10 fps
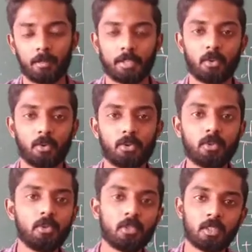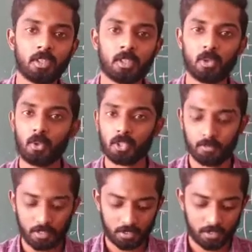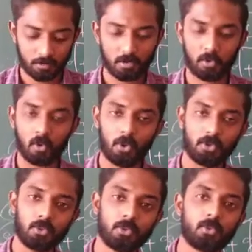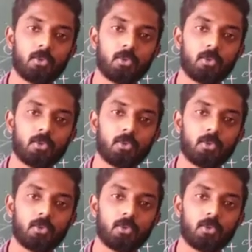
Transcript: I mean going to do something. Or going to